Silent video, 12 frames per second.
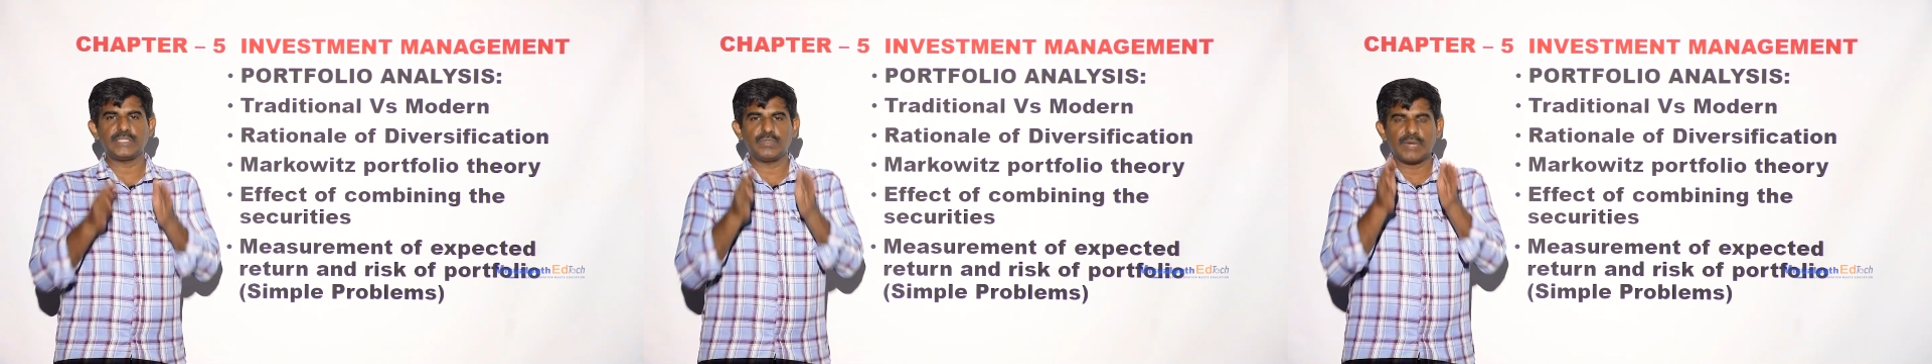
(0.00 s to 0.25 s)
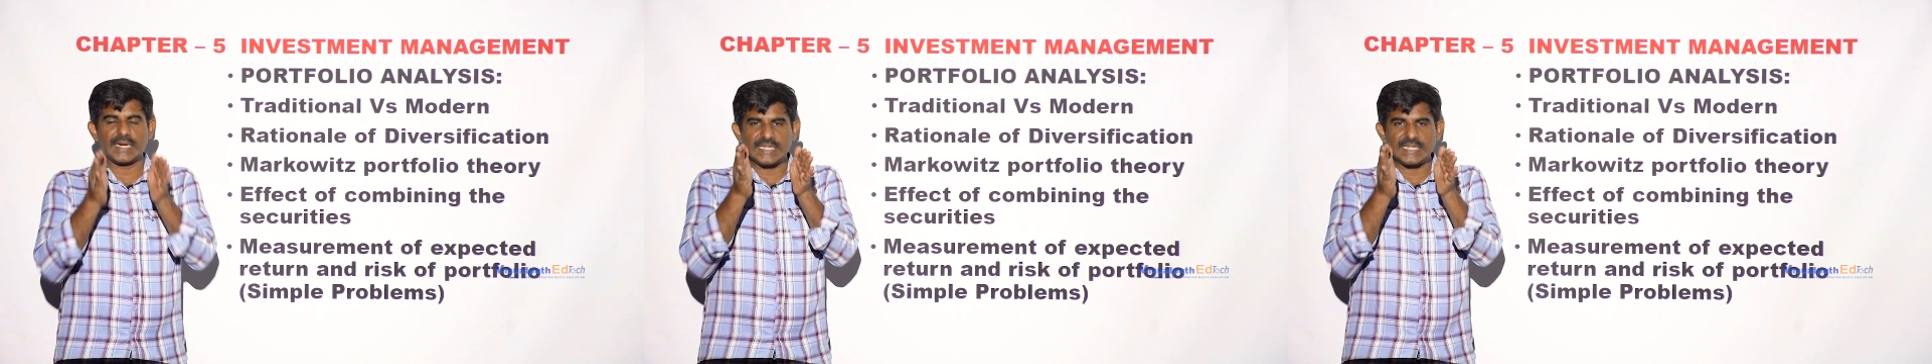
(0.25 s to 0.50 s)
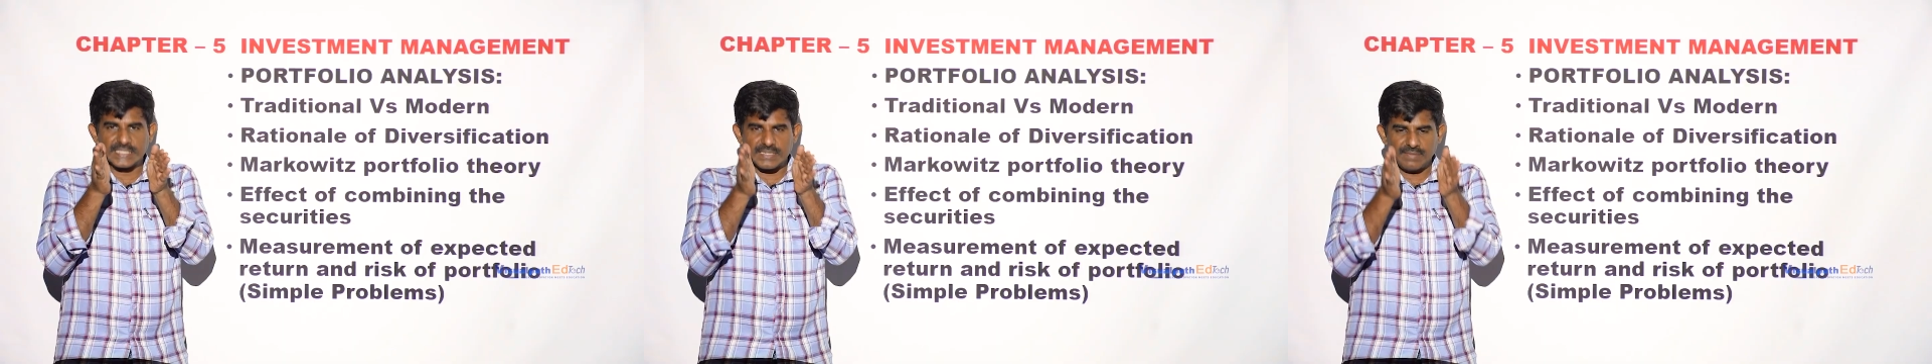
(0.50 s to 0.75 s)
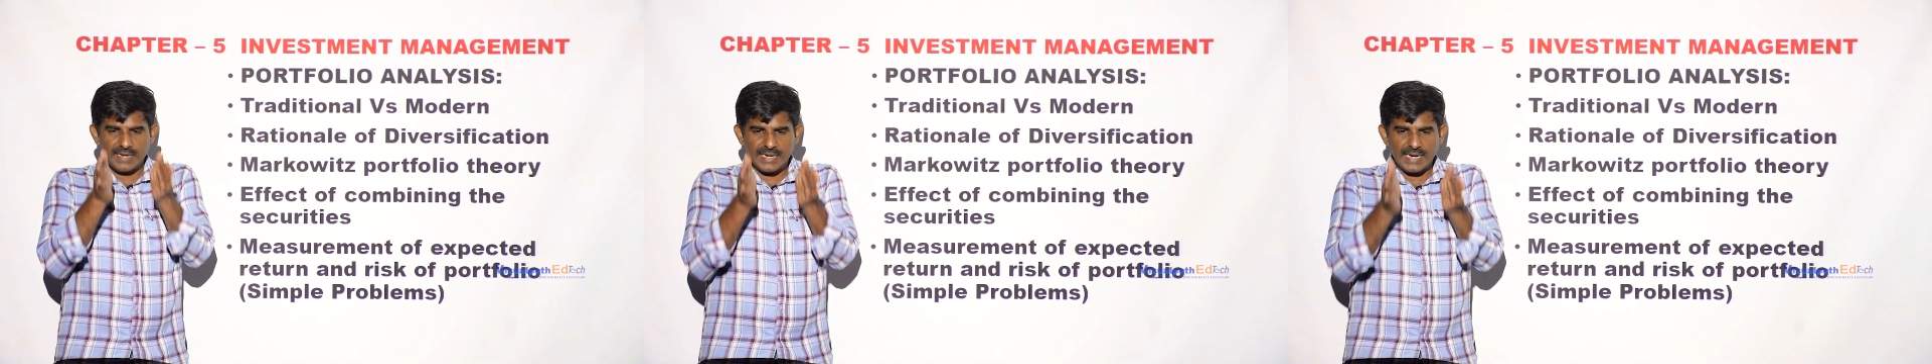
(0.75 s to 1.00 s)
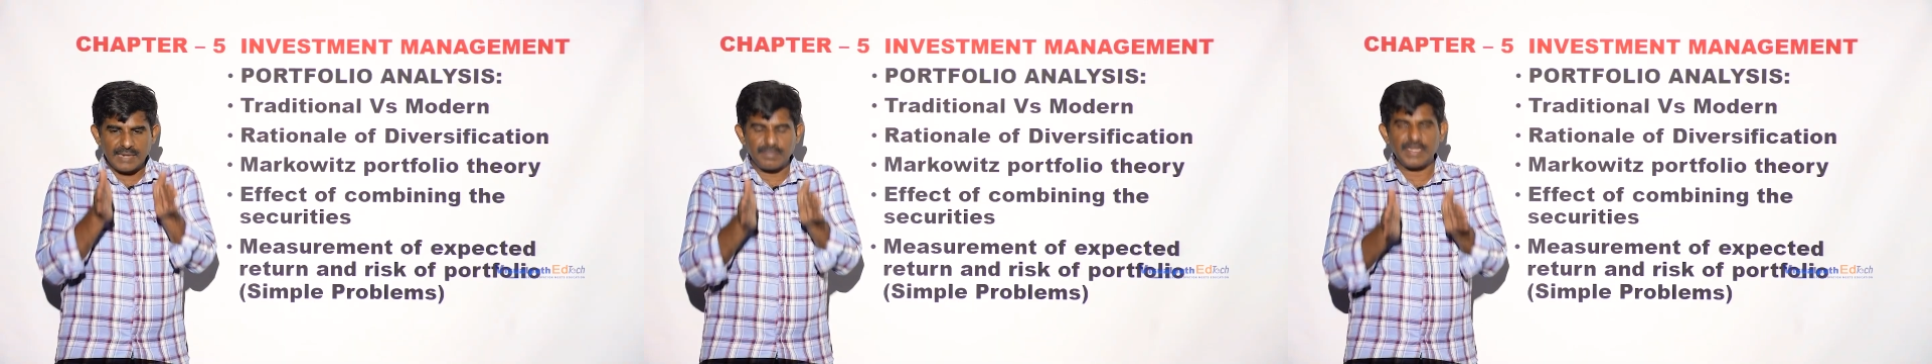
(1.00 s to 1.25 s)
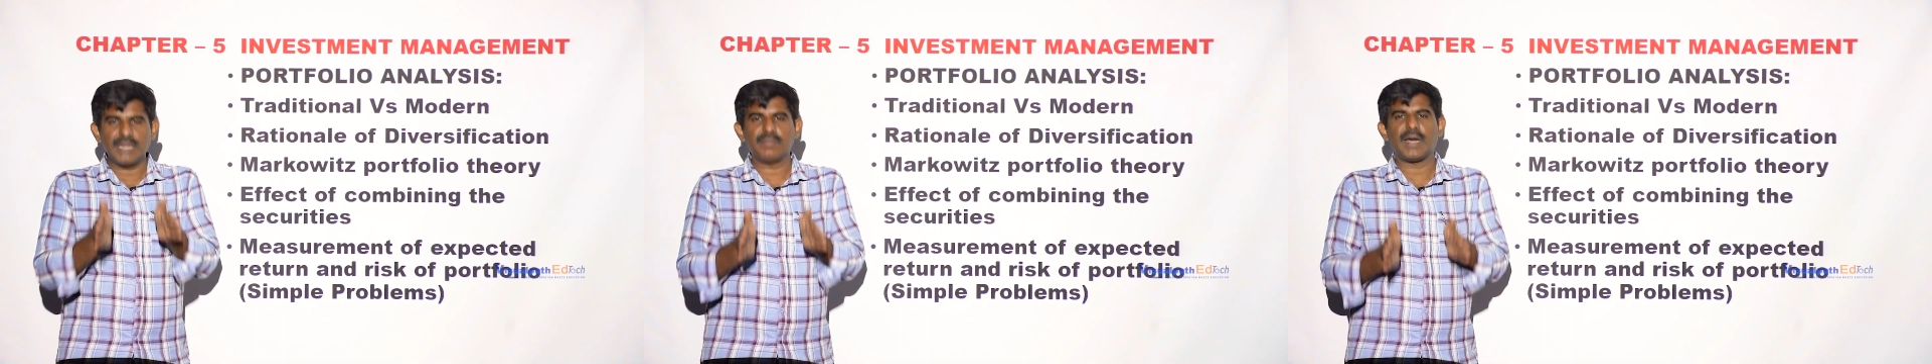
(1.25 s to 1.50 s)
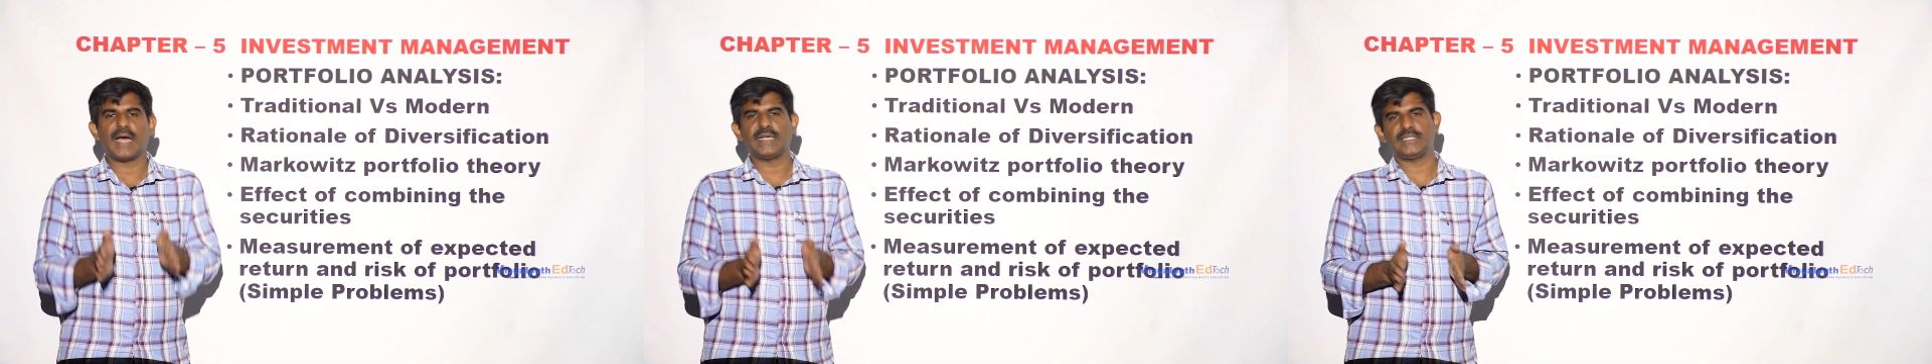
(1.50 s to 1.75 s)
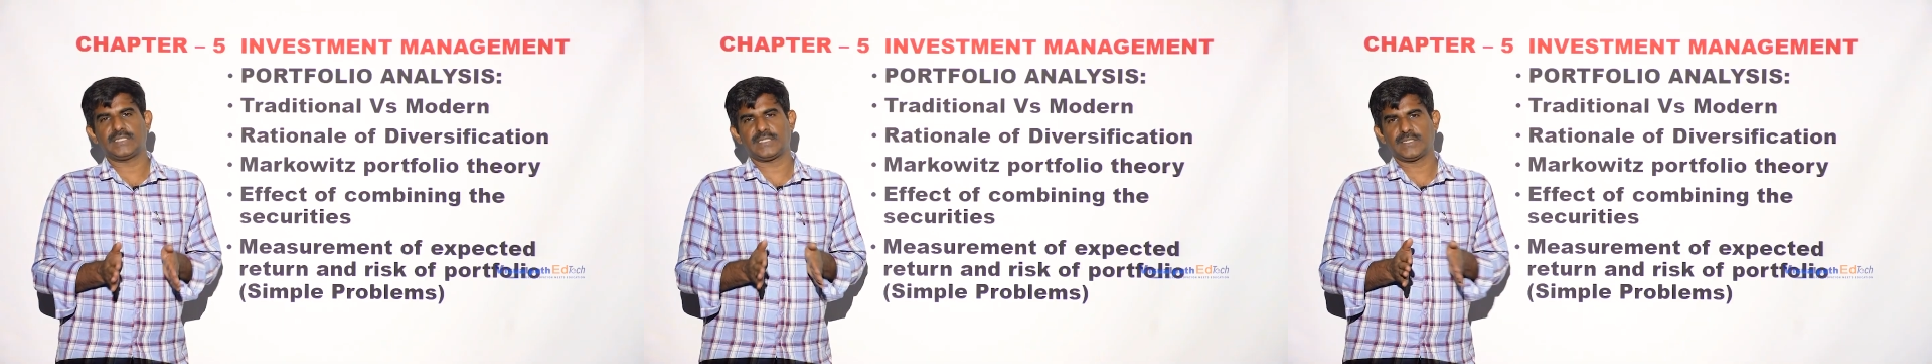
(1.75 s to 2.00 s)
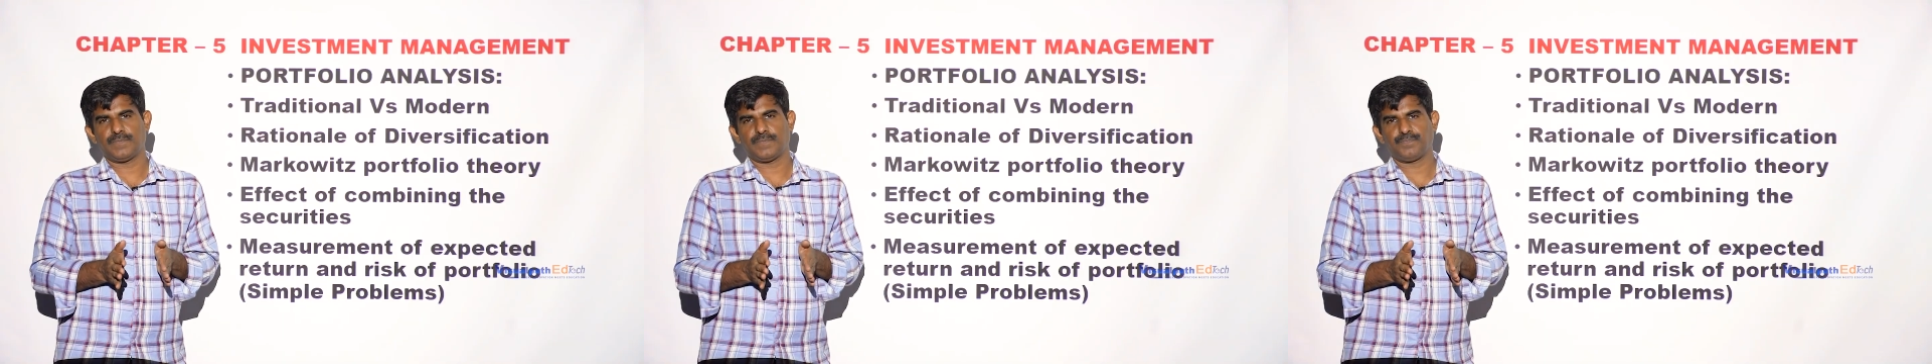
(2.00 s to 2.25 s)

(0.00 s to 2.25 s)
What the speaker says: your risk will get minimized.